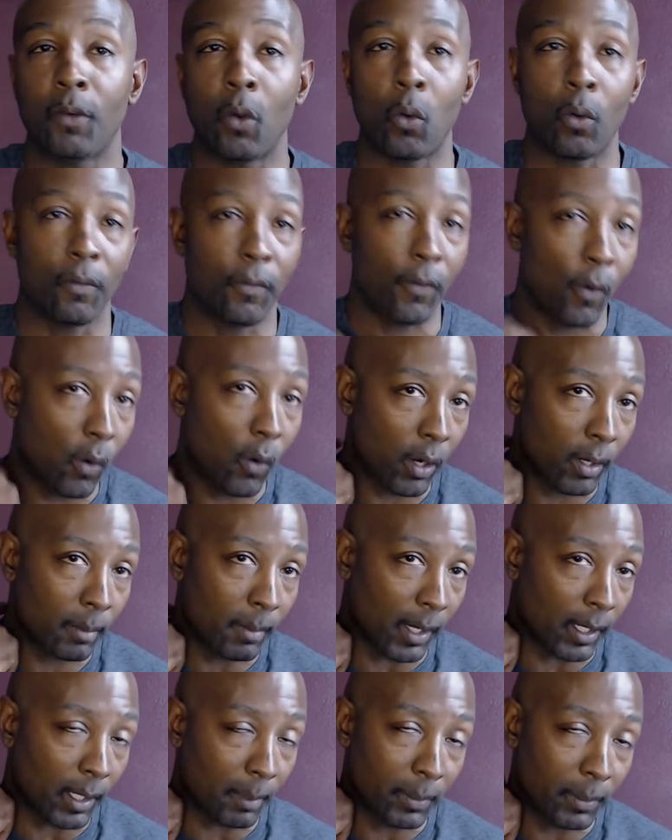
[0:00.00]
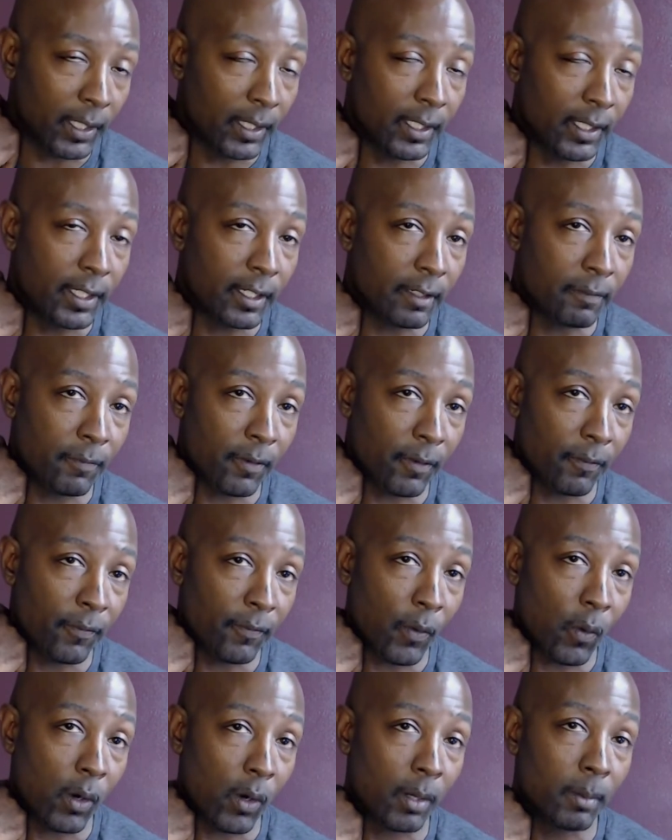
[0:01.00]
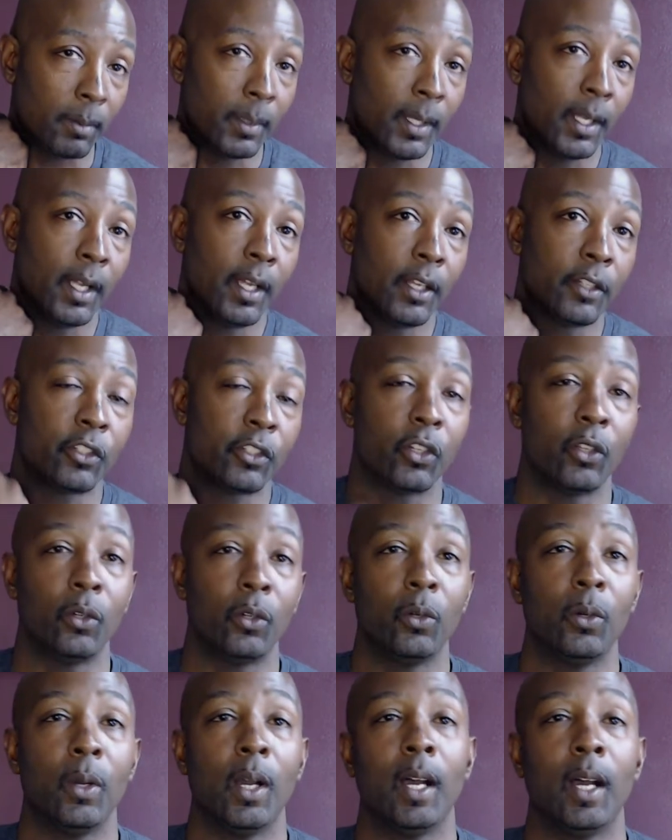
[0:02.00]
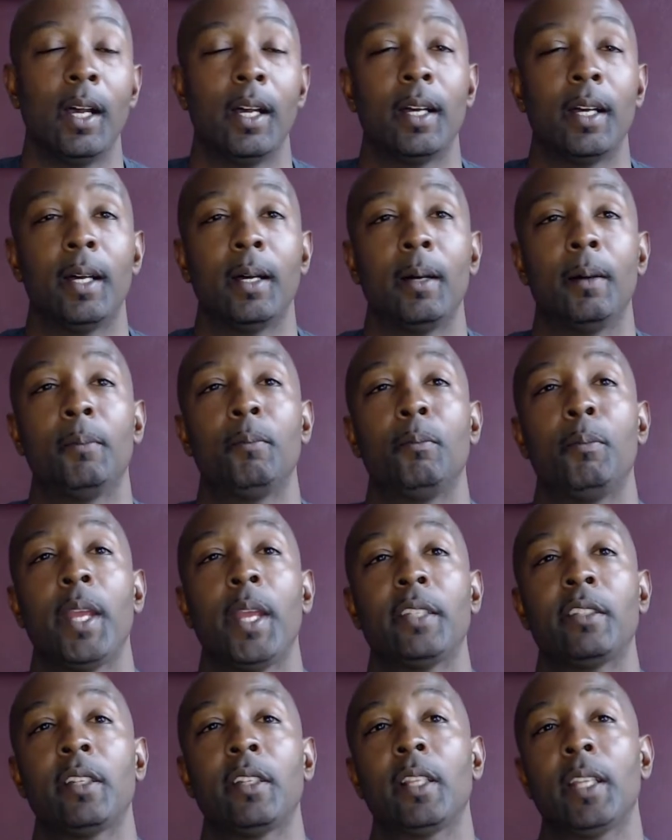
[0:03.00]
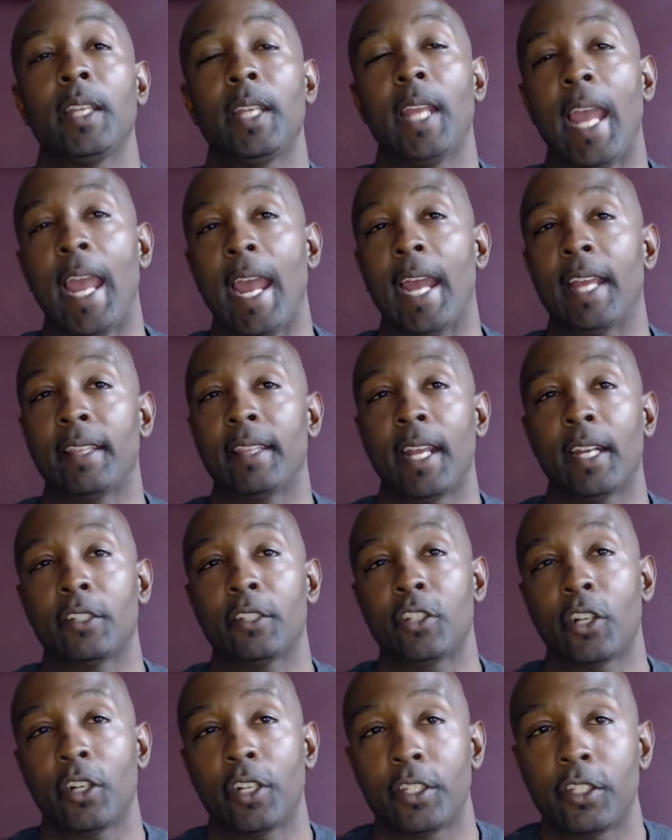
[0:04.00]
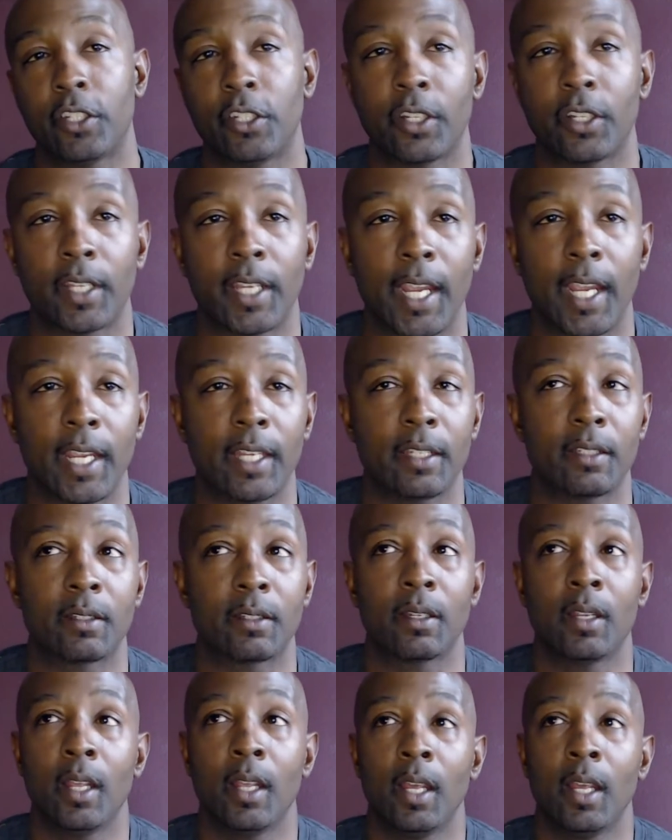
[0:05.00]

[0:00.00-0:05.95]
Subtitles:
form, a completely different form to basically add that attorney to your case.